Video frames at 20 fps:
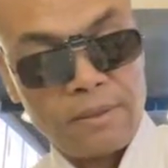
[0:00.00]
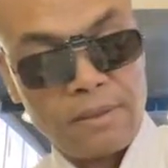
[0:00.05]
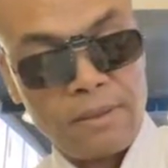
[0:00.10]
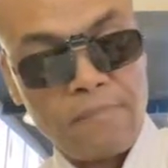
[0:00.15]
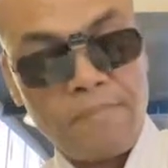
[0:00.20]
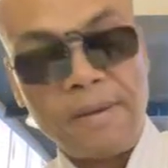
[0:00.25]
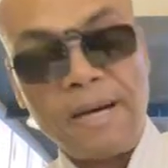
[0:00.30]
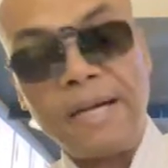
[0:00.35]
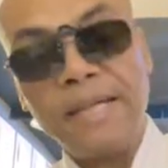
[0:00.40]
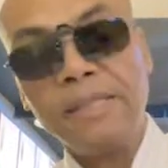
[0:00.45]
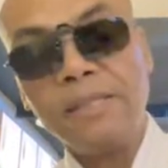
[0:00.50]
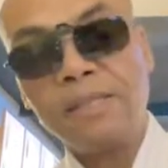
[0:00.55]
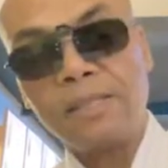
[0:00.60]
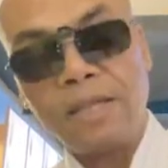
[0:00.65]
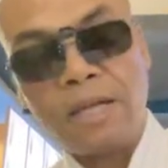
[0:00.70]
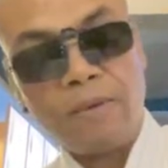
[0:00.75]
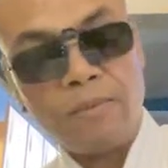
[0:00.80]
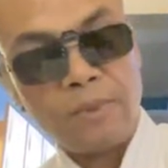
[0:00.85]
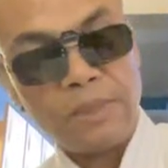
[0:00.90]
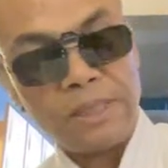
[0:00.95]
The
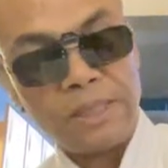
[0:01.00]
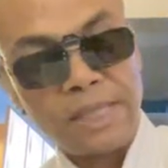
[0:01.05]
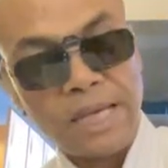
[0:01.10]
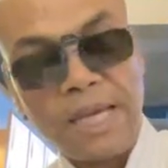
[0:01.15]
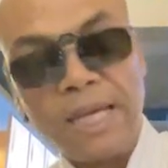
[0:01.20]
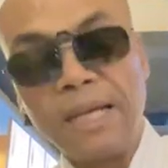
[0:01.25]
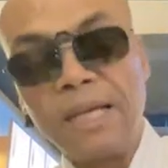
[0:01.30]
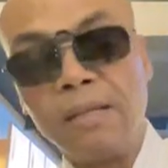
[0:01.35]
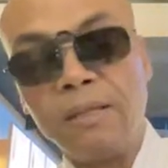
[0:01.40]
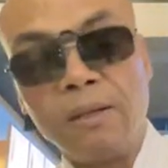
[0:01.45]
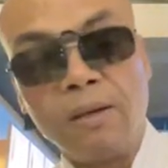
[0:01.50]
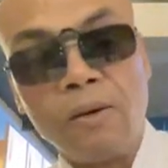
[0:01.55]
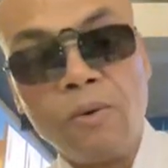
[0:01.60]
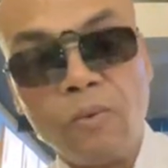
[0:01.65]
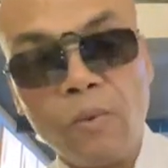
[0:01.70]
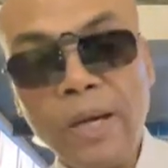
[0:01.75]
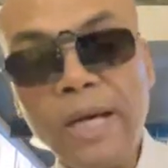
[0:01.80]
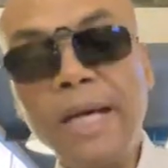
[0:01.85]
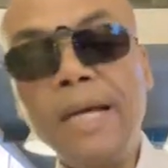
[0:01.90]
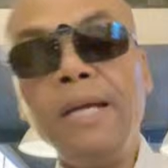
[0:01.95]
mindset was taken
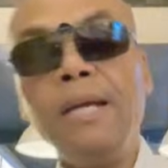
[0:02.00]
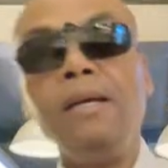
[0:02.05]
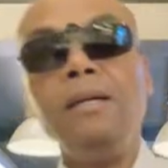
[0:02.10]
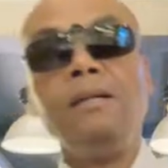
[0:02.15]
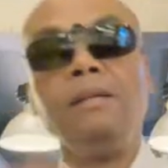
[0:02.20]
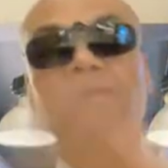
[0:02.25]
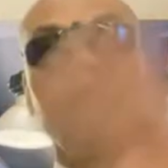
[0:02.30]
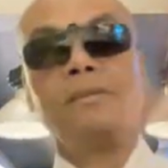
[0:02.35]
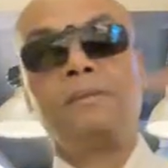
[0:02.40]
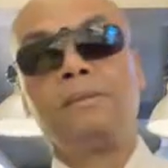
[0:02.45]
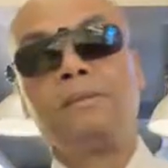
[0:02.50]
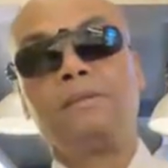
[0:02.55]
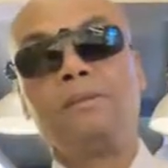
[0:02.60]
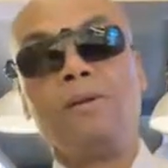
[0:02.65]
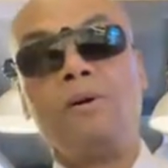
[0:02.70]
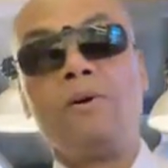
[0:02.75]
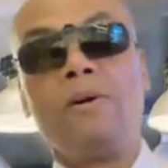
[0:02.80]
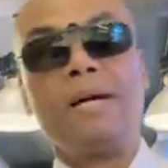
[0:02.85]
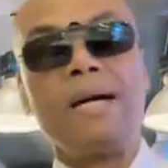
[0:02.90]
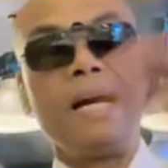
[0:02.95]
away
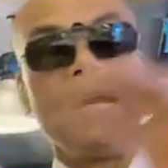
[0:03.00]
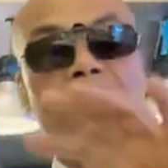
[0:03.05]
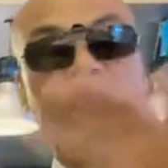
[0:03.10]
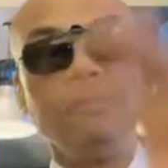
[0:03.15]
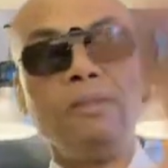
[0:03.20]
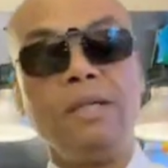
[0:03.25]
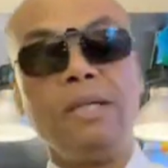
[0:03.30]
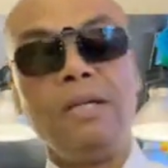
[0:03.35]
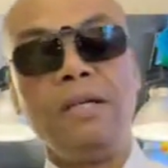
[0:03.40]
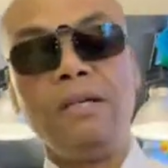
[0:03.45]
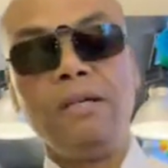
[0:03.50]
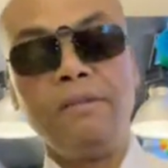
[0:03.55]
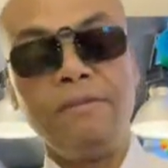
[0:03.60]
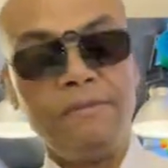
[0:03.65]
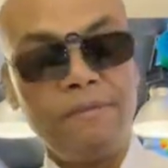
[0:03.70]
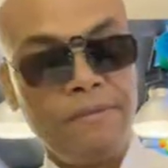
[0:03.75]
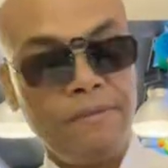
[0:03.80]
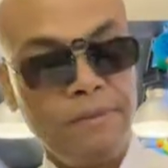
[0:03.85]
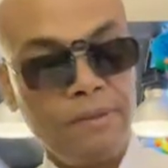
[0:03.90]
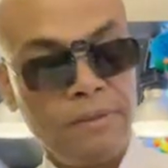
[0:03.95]
or out of